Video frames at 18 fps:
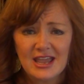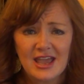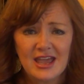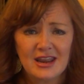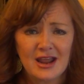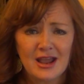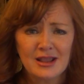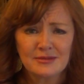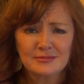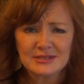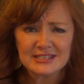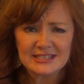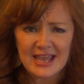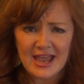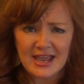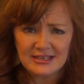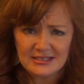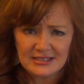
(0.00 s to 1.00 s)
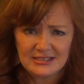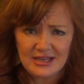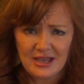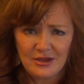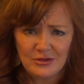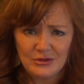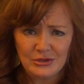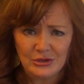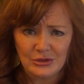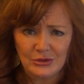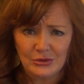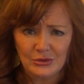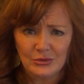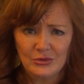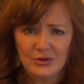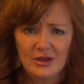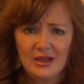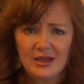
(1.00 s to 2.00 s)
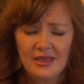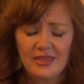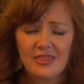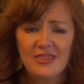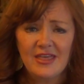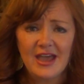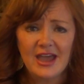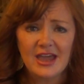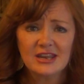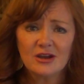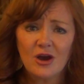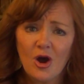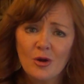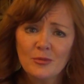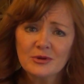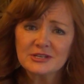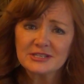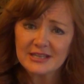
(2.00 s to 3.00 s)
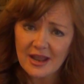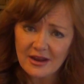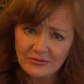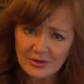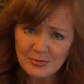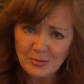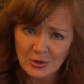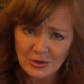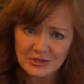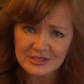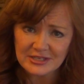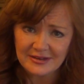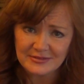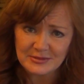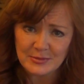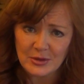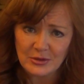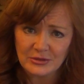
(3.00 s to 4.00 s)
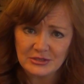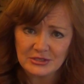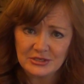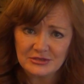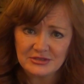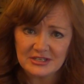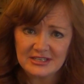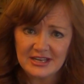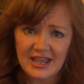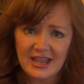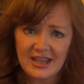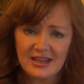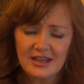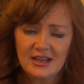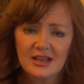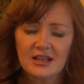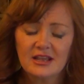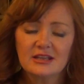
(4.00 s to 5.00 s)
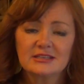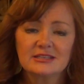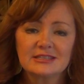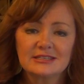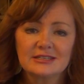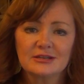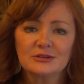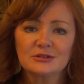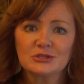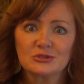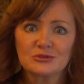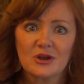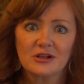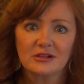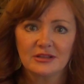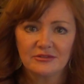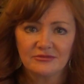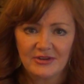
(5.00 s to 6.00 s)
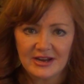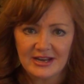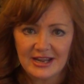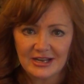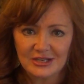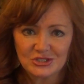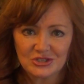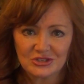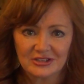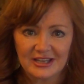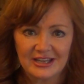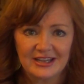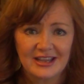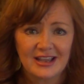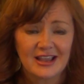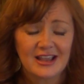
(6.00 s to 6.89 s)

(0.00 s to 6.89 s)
and I am sad to tell you that almost every person I've spoken to today is still struggling financially.